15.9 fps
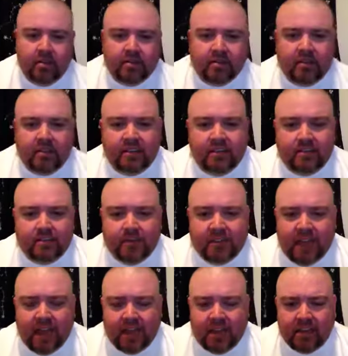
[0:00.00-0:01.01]
nothing
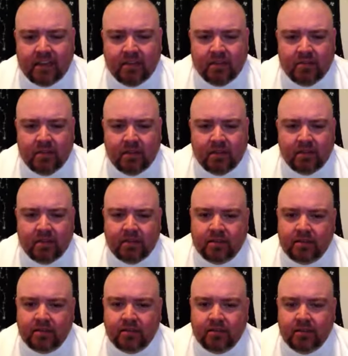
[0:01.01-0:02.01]
spectacular about
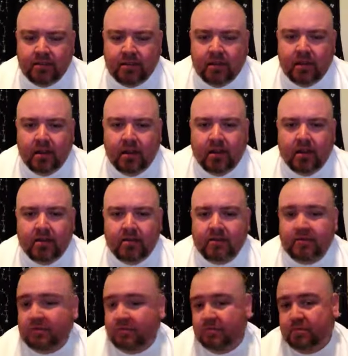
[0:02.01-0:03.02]
this.
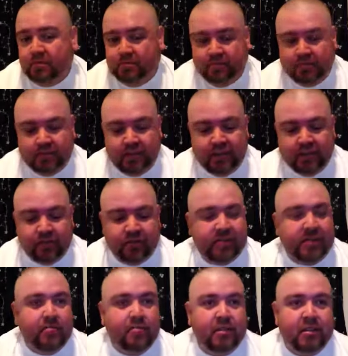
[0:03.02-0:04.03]
It's
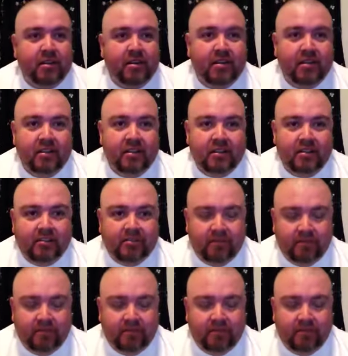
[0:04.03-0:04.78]
interesting beer. So